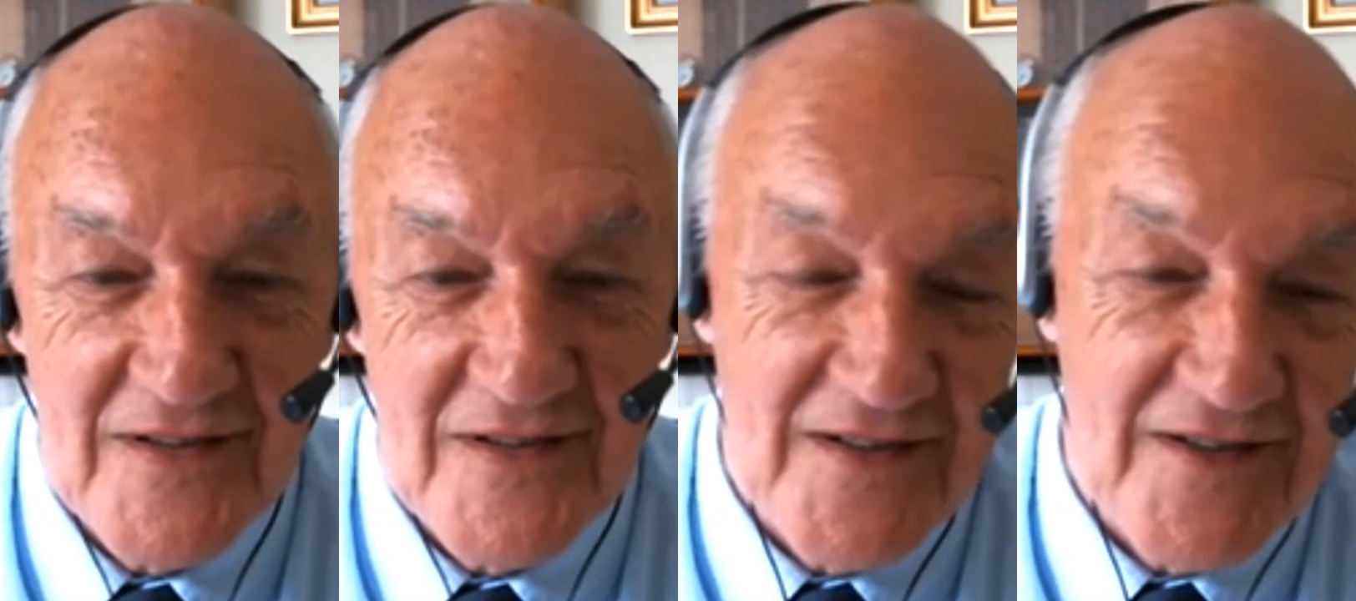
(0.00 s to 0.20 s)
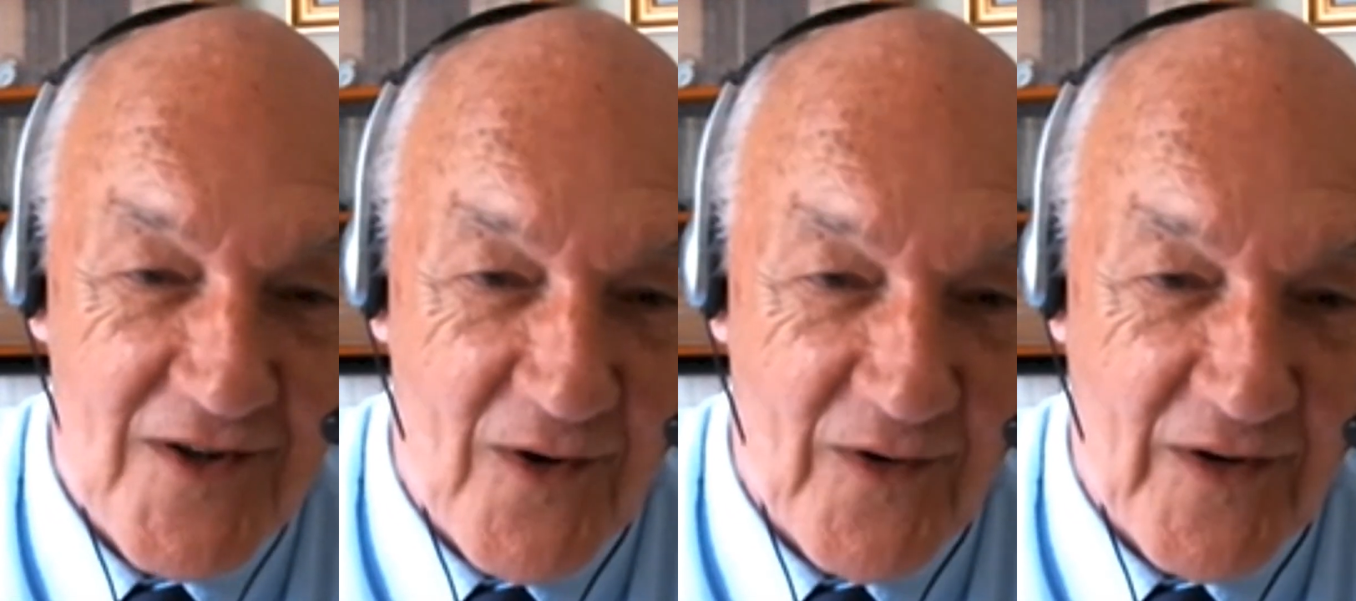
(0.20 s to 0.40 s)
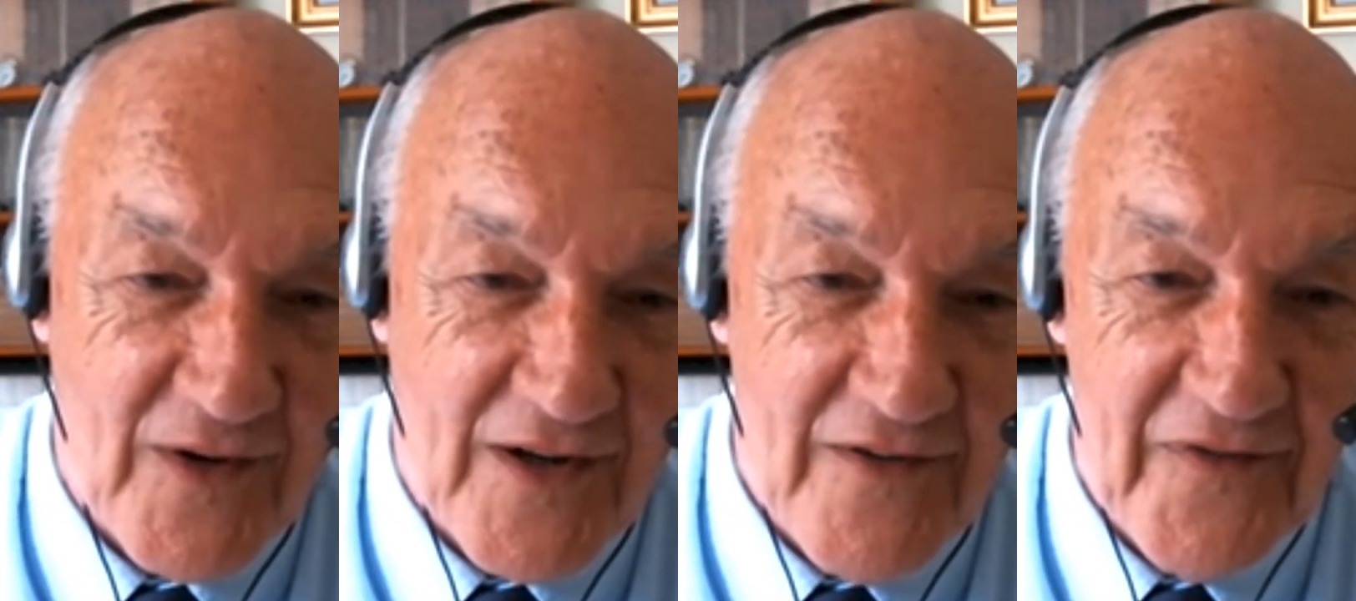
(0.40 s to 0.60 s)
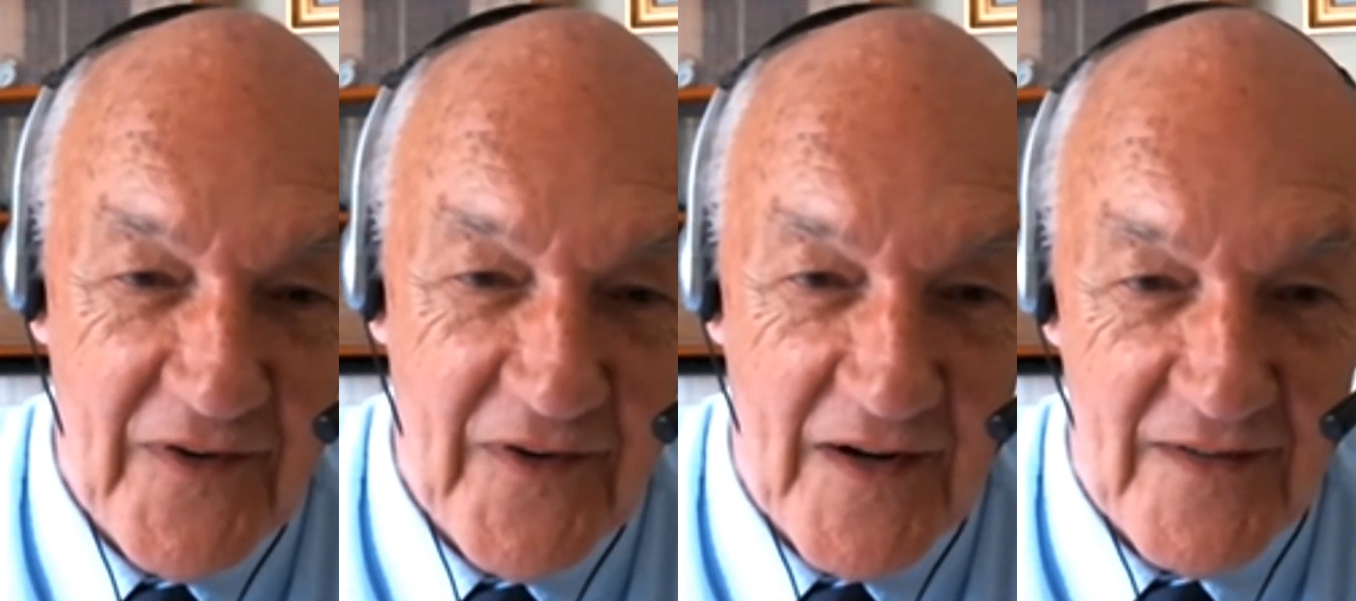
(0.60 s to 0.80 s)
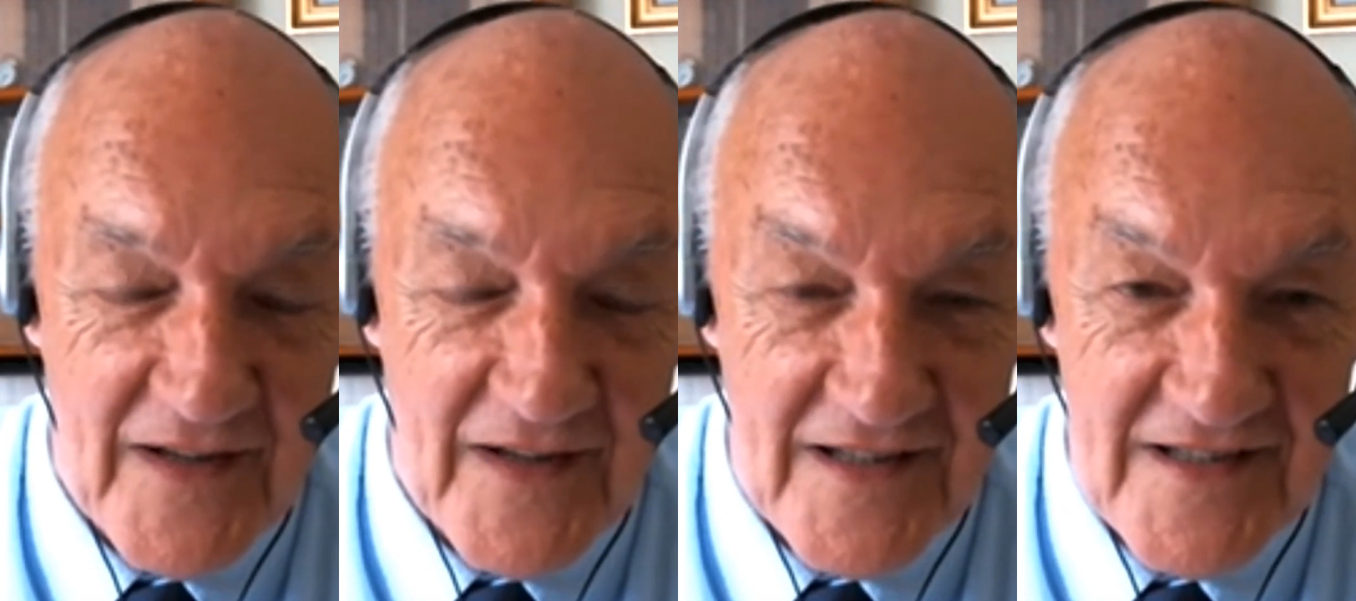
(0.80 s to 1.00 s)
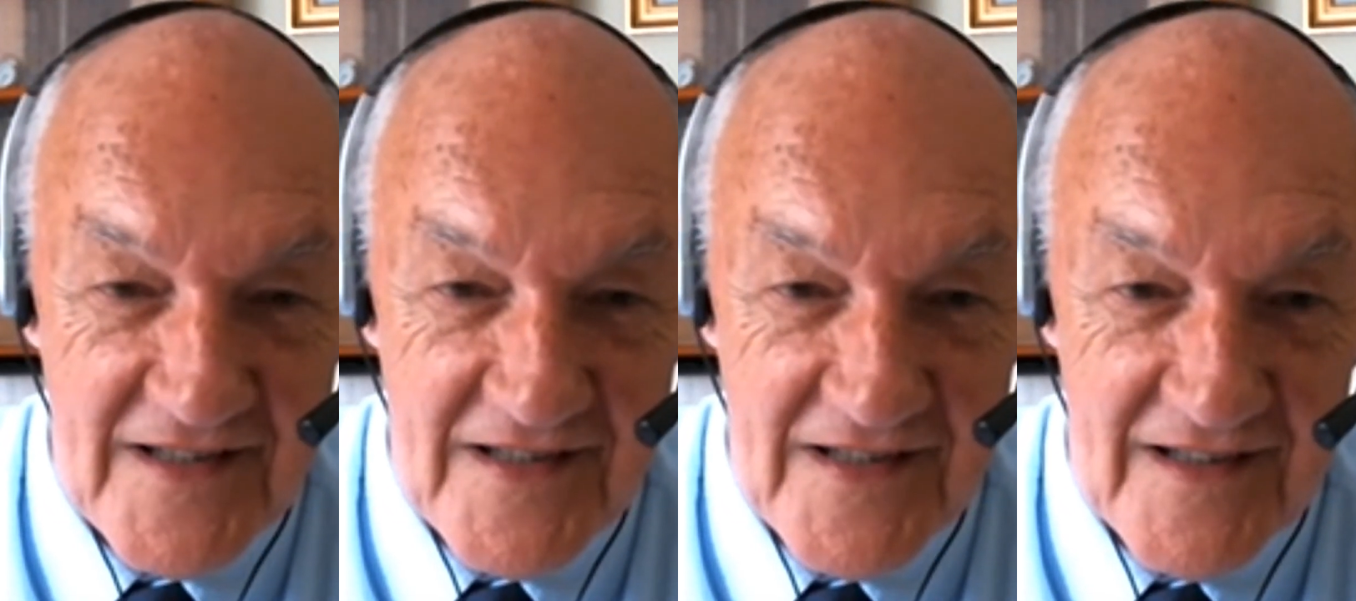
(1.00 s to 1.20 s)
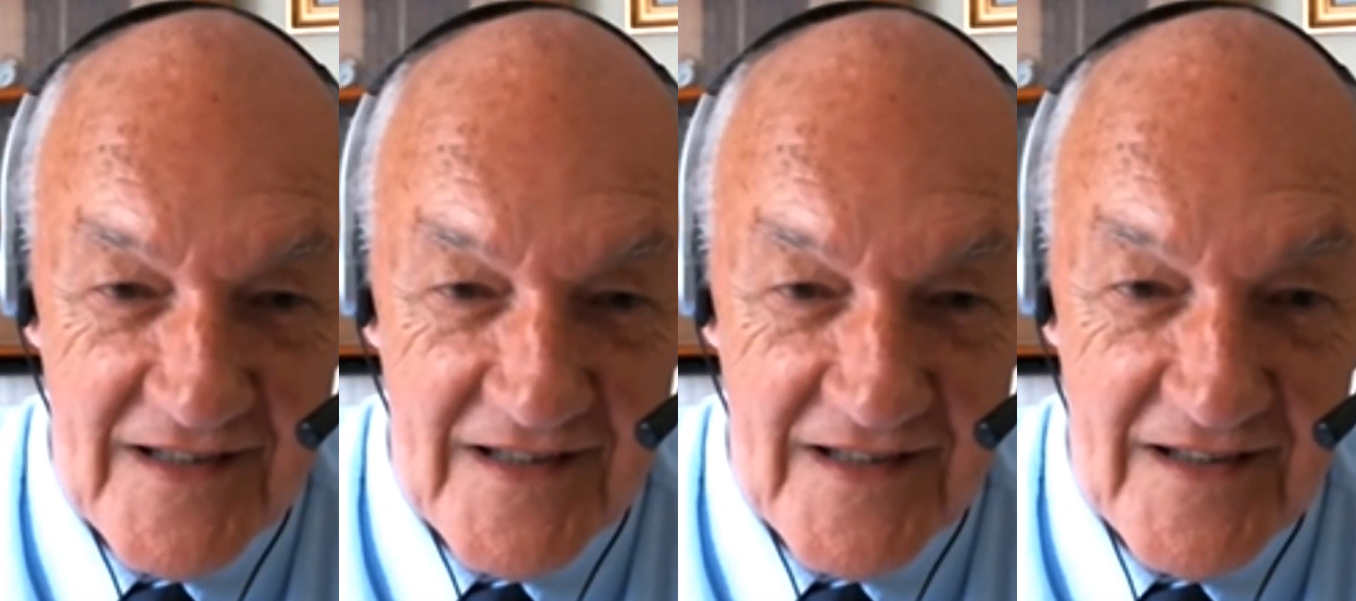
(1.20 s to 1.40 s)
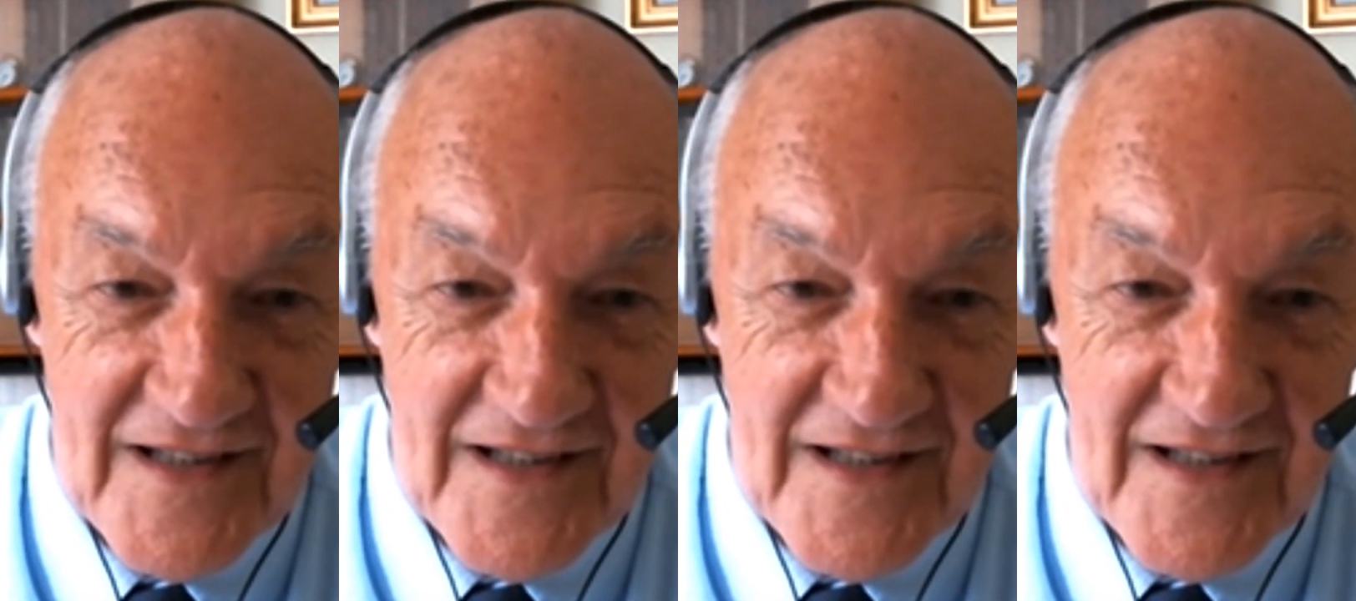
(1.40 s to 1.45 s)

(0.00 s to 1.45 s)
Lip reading: Tolkien felt that